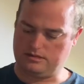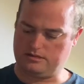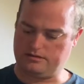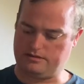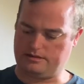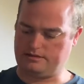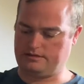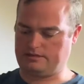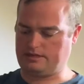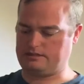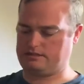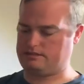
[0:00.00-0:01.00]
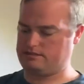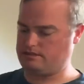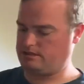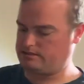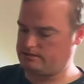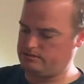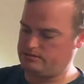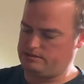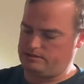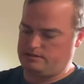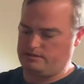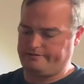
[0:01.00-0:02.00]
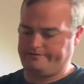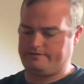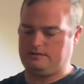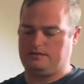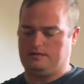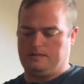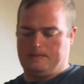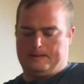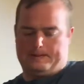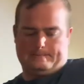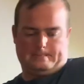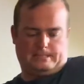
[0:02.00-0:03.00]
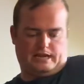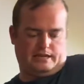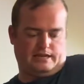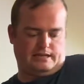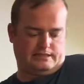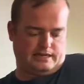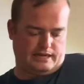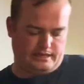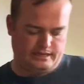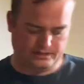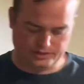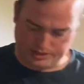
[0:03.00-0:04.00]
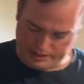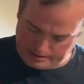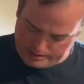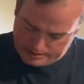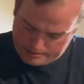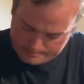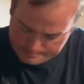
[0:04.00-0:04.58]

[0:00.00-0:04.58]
Alright, that's loose enough. Now you gotta tighten that chain up.